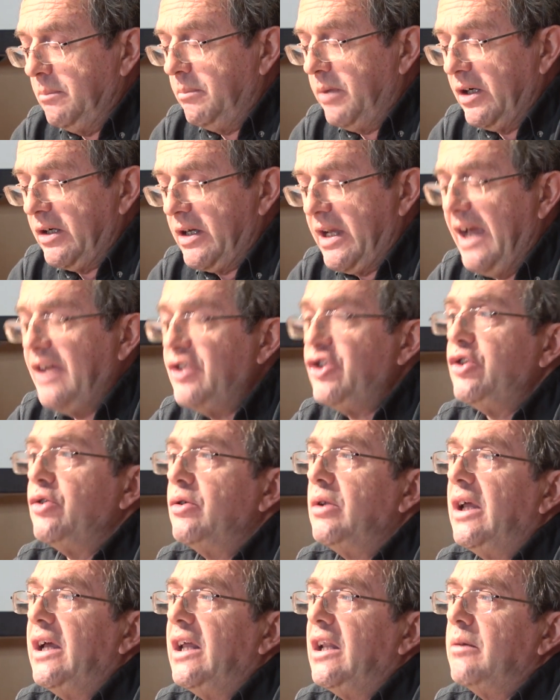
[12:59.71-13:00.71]
but
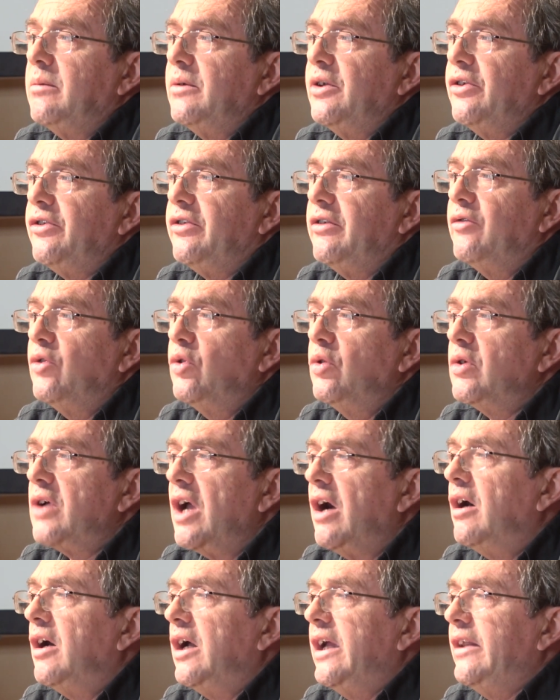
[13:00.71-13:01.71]
casual elements of all
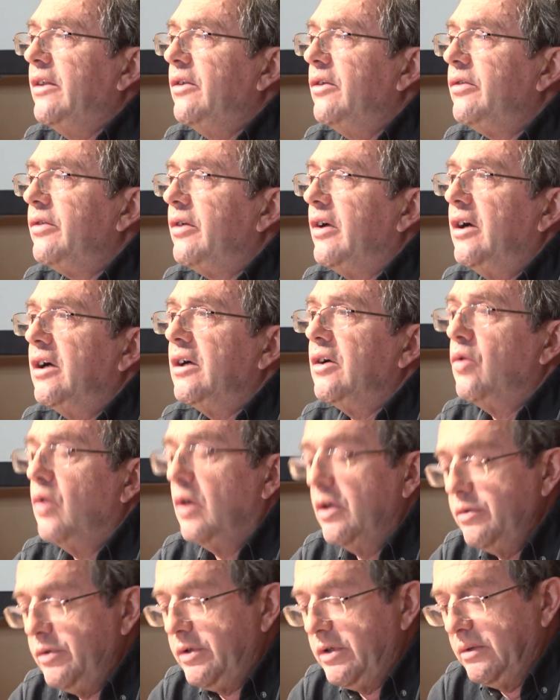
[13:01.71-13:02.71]
kinds,"
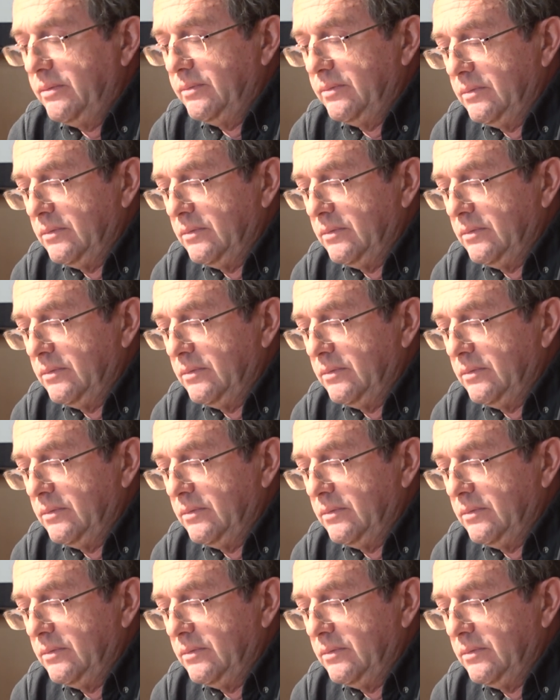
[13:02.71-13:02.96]
unquote.